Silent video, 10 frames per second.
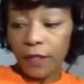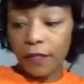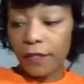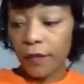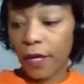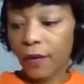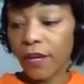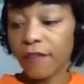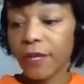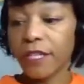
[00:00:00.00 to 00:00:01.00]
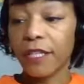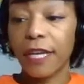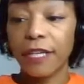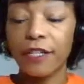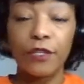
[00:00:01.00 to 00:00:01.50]
So I don't have much that
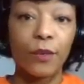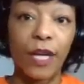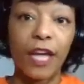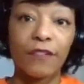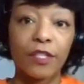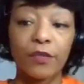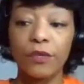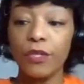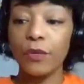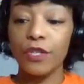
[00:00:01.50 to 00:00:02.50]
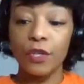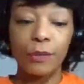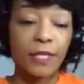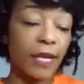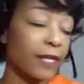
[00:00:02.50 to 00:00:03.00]
I do when I have a student no-show
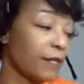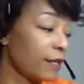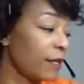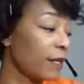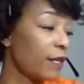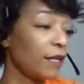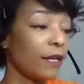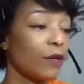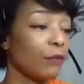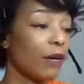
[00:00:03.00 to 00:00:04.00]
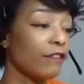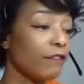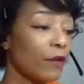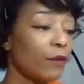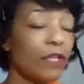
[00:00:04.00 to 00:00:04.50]
besides get on my
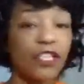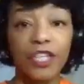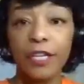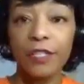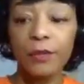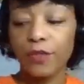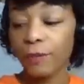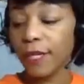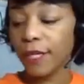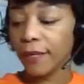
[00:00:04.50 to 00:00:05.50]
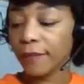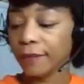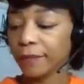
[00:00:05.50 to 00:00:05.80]
phone and check social media.